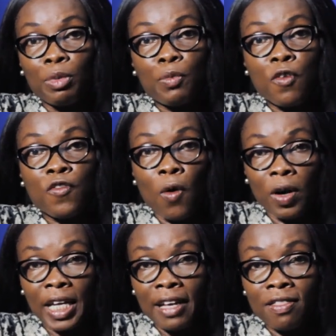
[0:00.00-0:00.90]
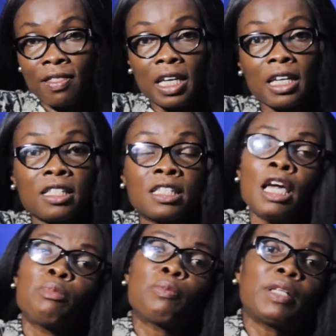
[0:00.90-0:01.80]
People forget things.
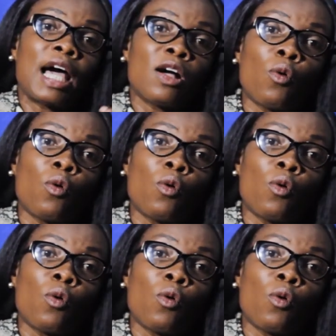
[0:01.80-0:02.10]
People are